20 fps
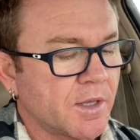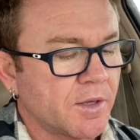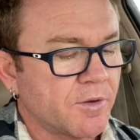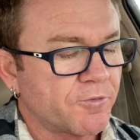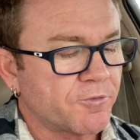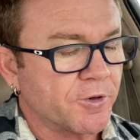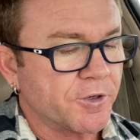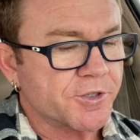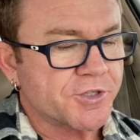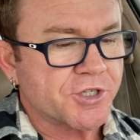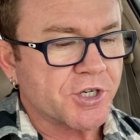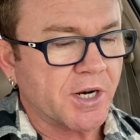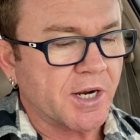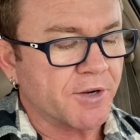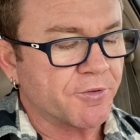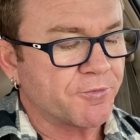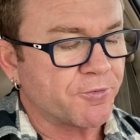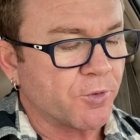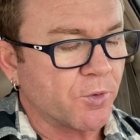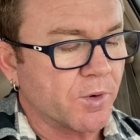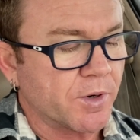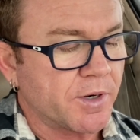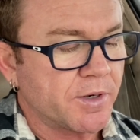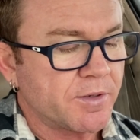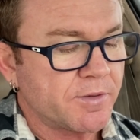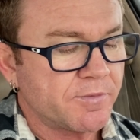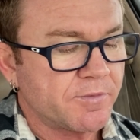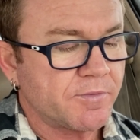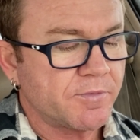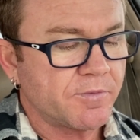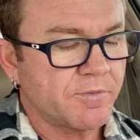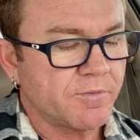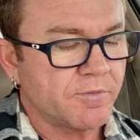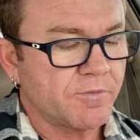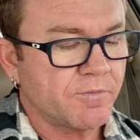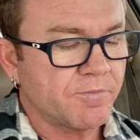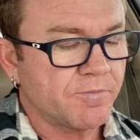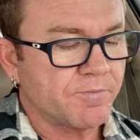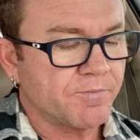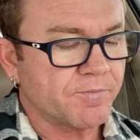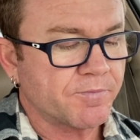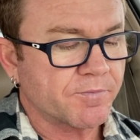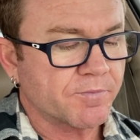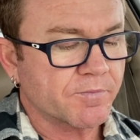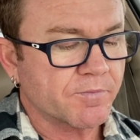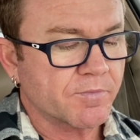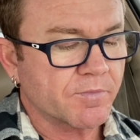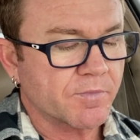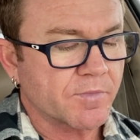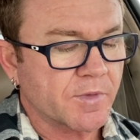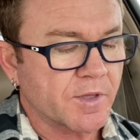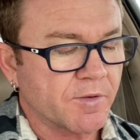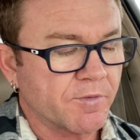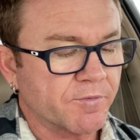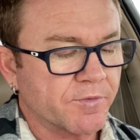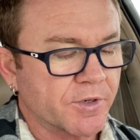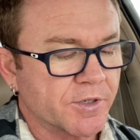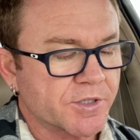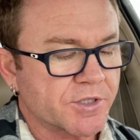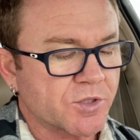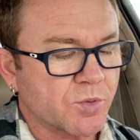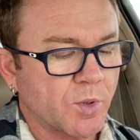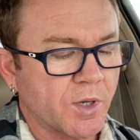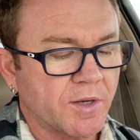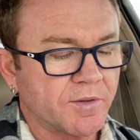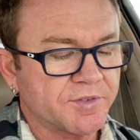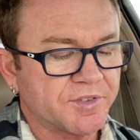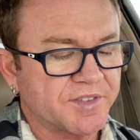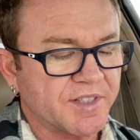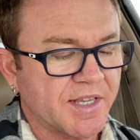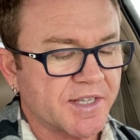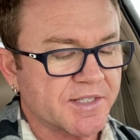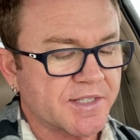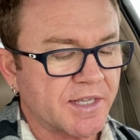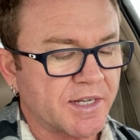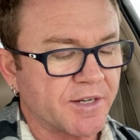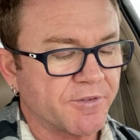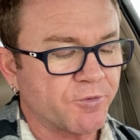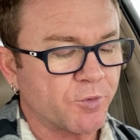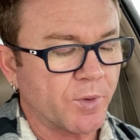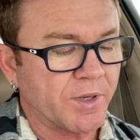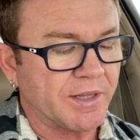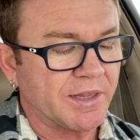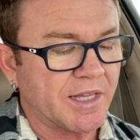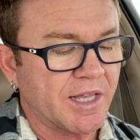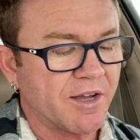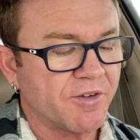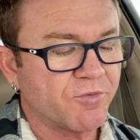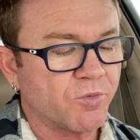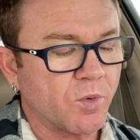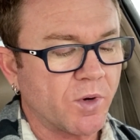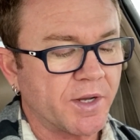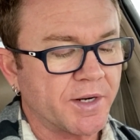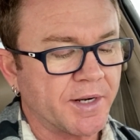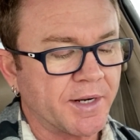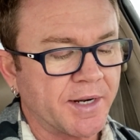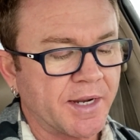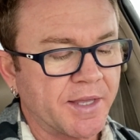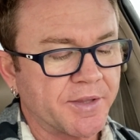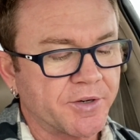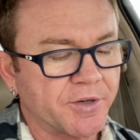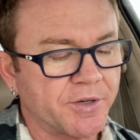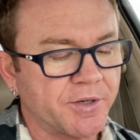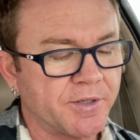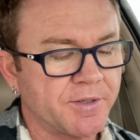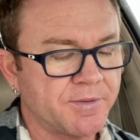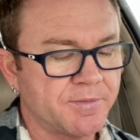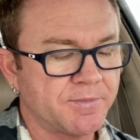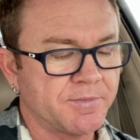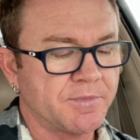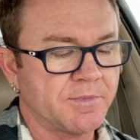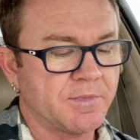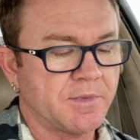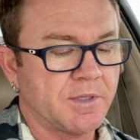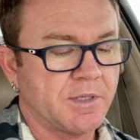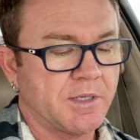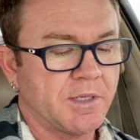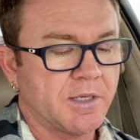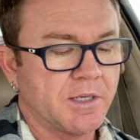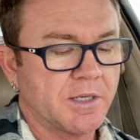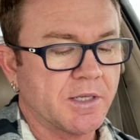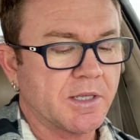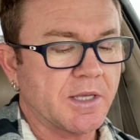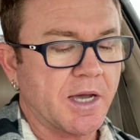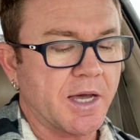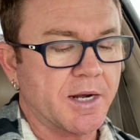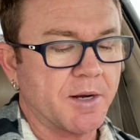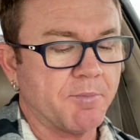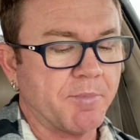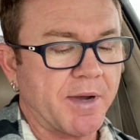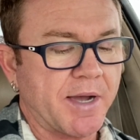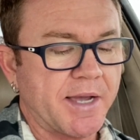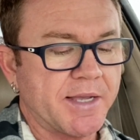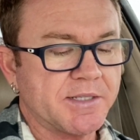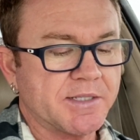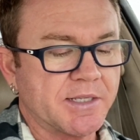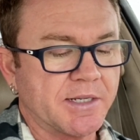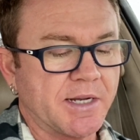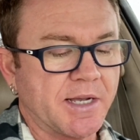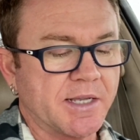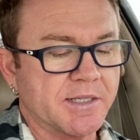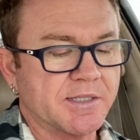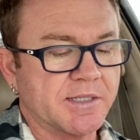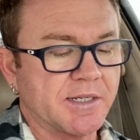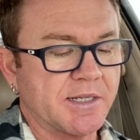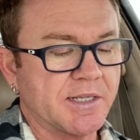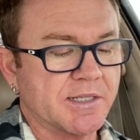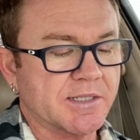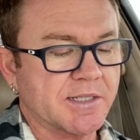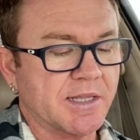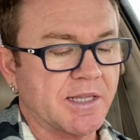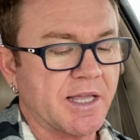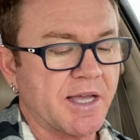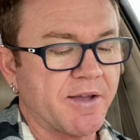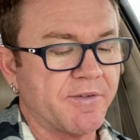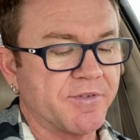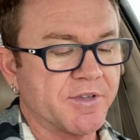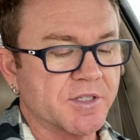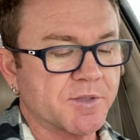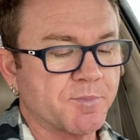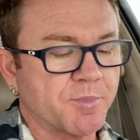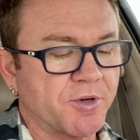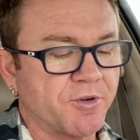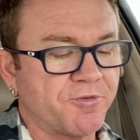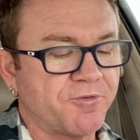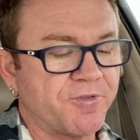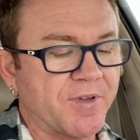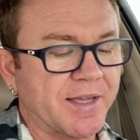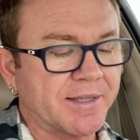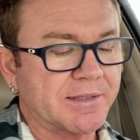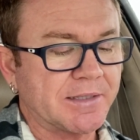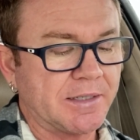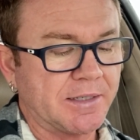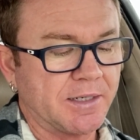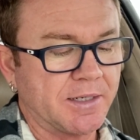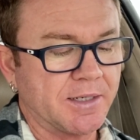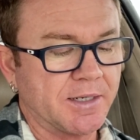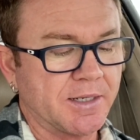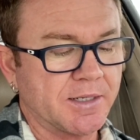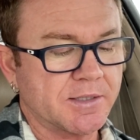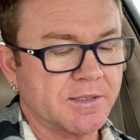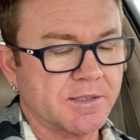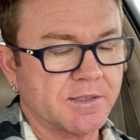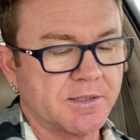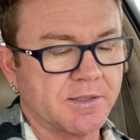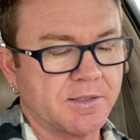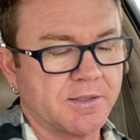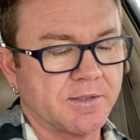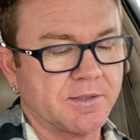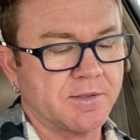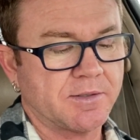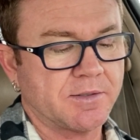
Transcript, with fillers: First John 4, verse 12 says that if we love one another, God abides in us and his love is perfected in us.